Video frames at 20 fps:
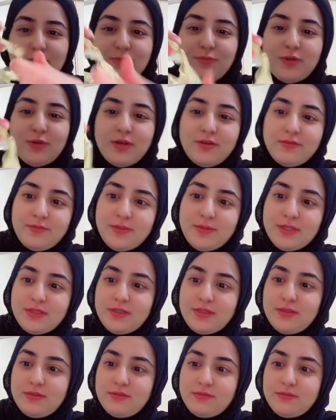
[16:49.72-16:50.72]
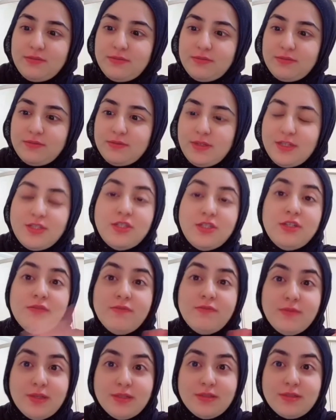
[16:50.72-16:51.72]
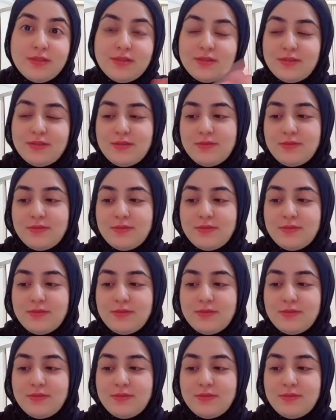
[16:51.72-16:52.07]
proud of myself. Achievements.